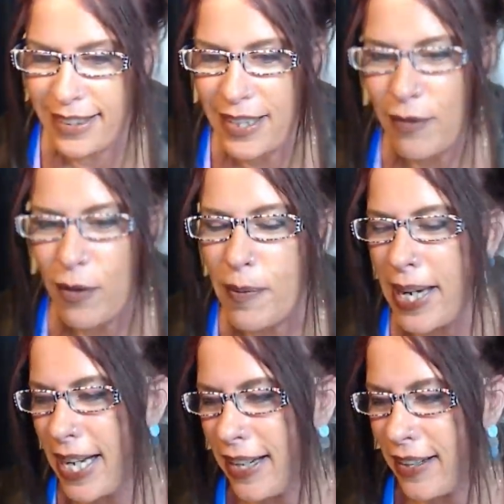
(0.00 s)
I threw
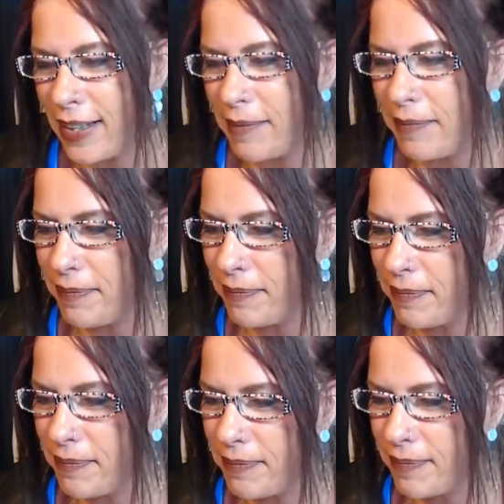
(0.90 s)
my hair up.
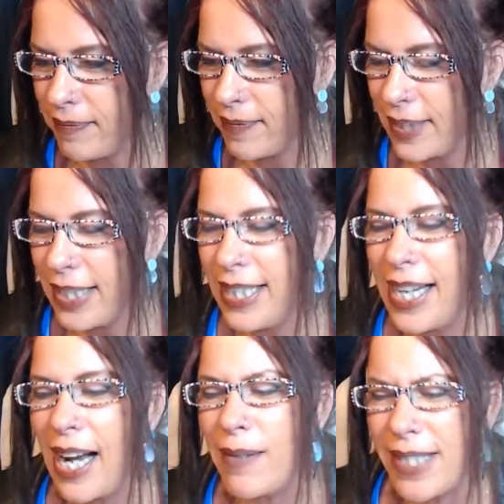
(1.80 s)

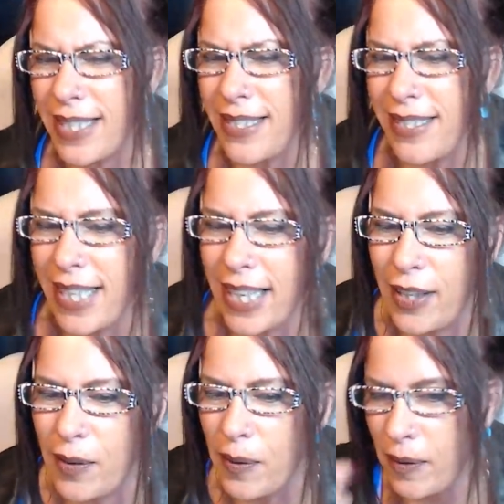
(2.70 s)
I was gonna say
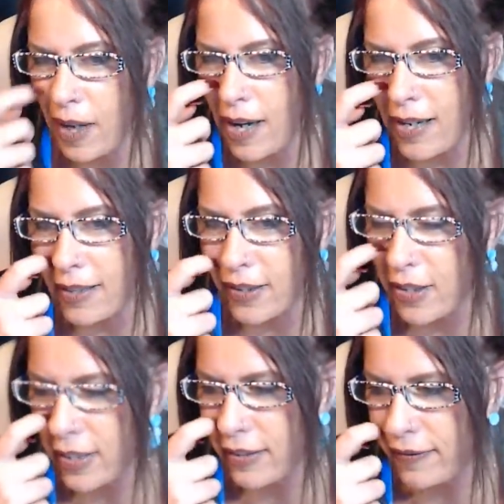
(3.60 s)
you gone or
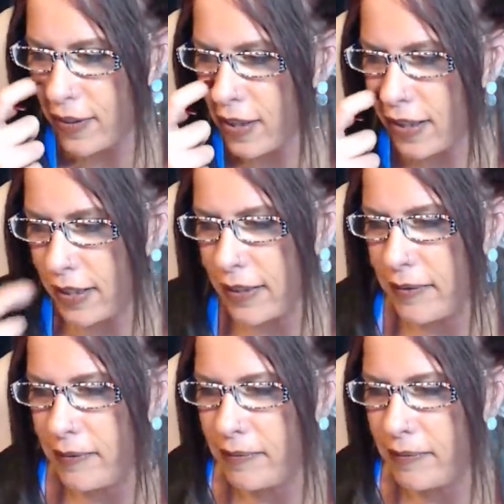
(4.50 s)
still in Florida.